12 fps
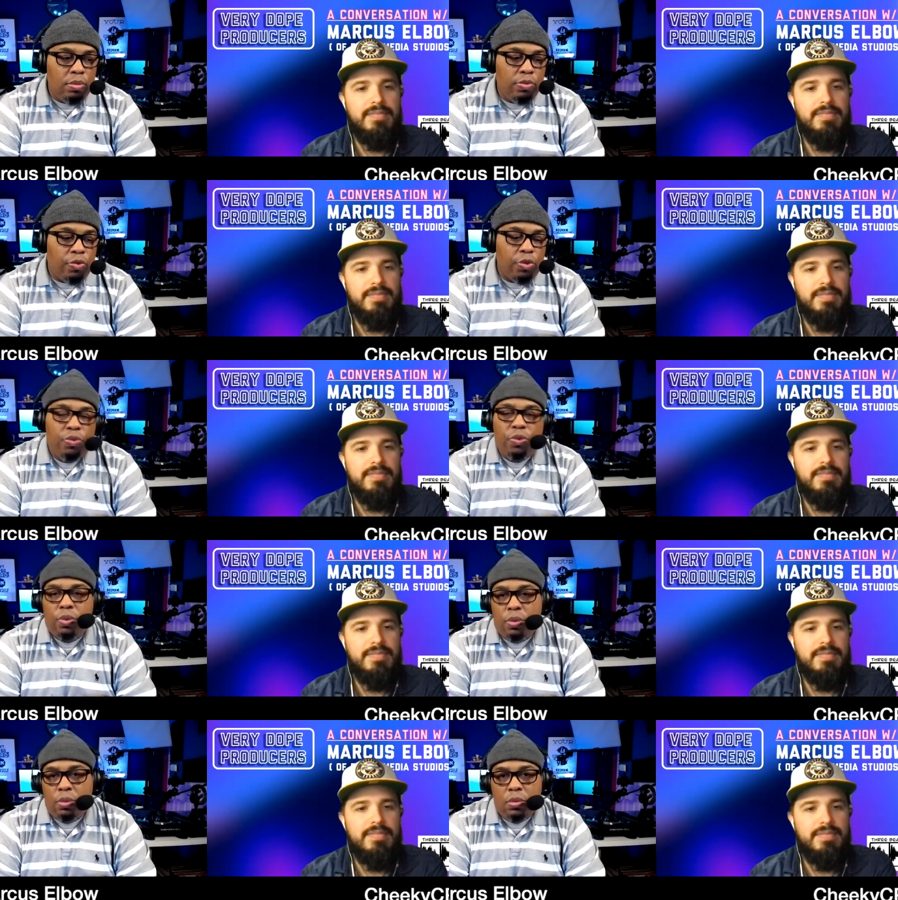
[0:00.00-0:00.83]

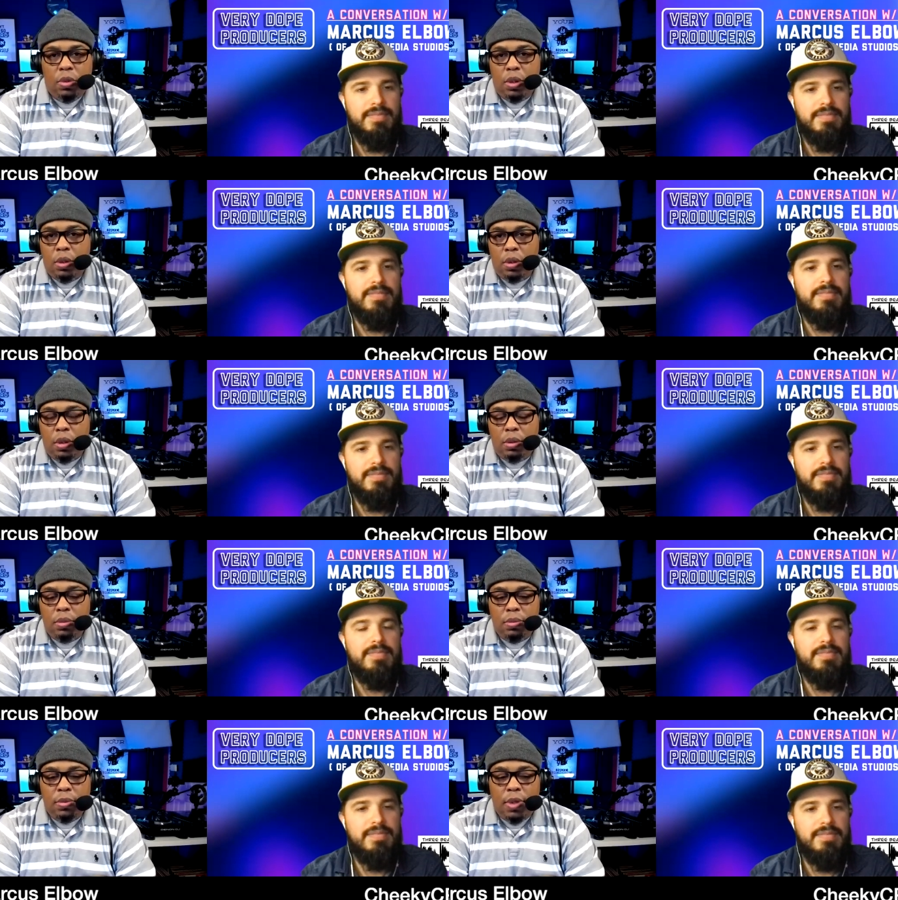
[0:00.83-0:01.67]
Speaker 1: fruitful and, and
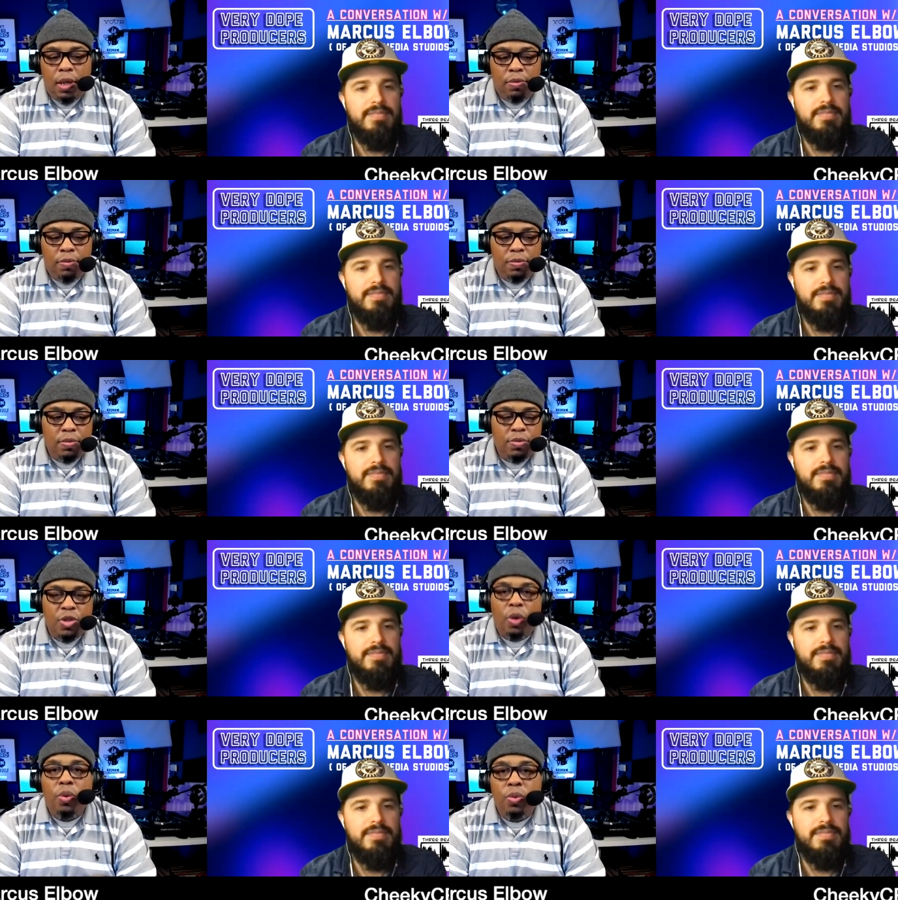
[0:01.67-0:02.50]
they've
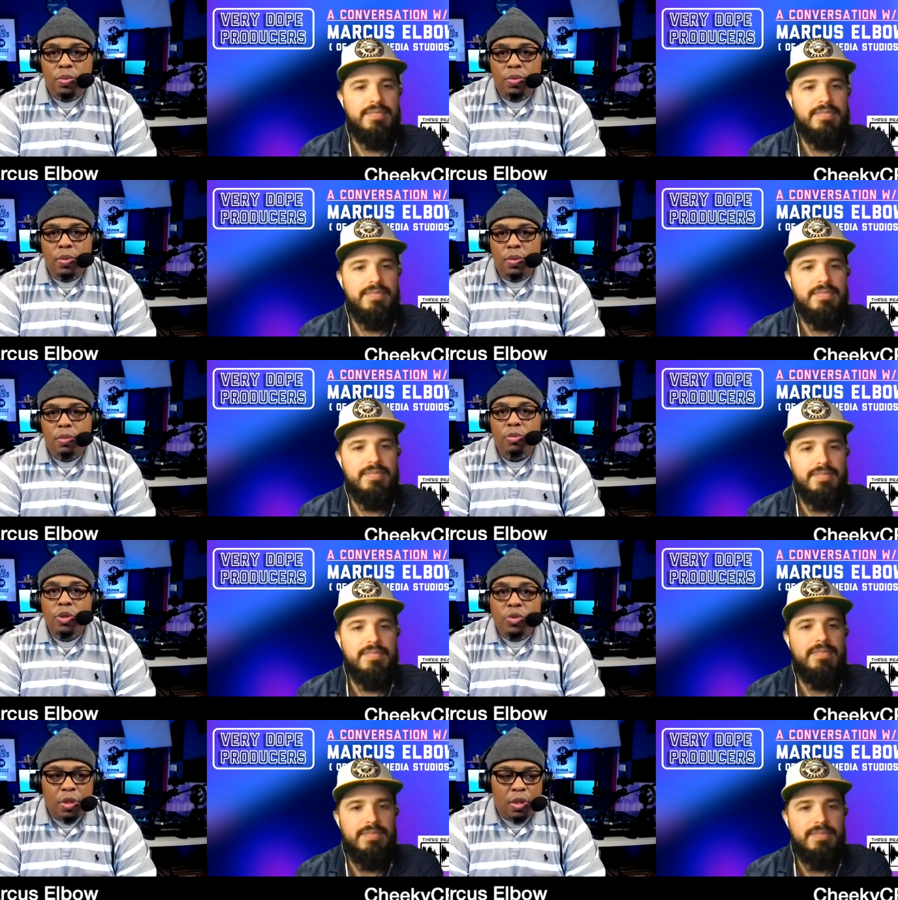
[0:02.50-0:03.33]
sold
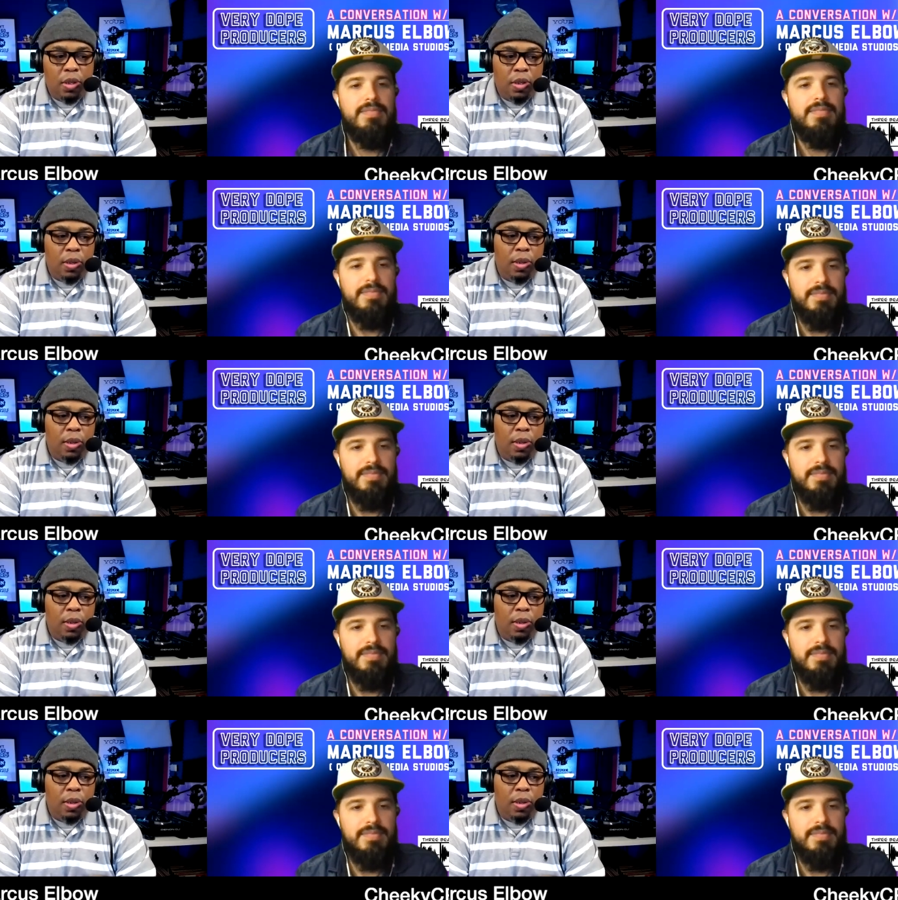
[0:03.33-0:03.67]
music